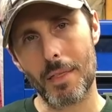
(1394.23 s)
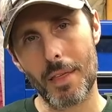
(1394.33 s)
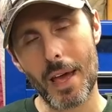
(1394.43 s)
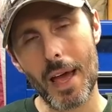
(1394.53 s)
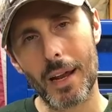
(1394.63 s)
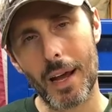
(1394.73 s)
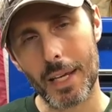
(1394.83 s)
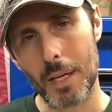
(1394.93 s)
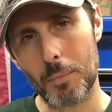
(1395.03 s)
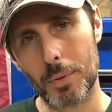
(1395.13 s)
that I
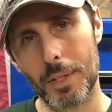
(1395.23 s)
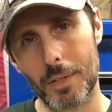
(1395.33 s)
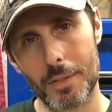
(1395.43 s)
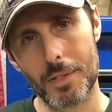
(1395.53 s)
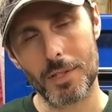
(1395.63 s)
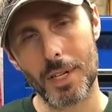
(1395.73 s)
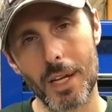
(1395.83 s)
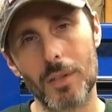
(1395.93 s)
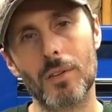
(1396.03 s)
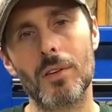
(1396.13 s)
complete on this
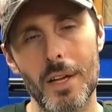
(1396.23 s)
channel,